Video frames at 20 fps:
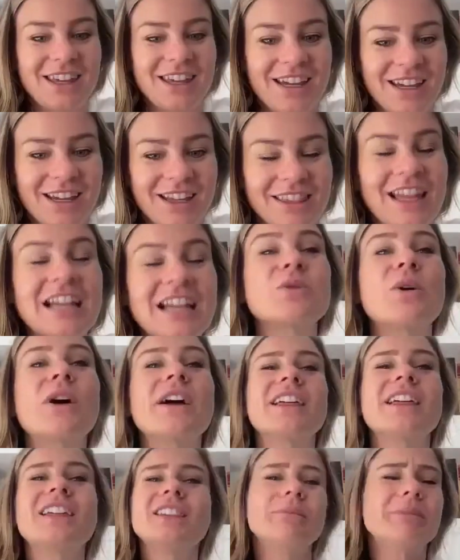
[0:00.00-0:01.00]
thing. That's why
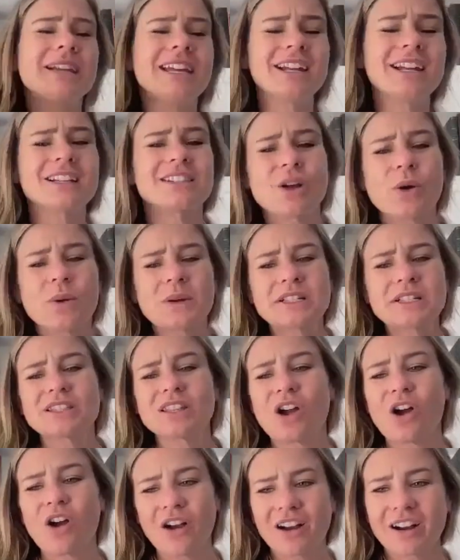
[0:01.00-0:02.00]
like the beginning's always the
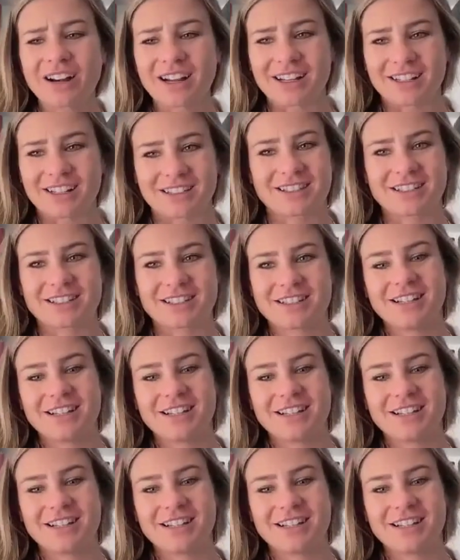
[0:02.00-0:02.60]
hardest.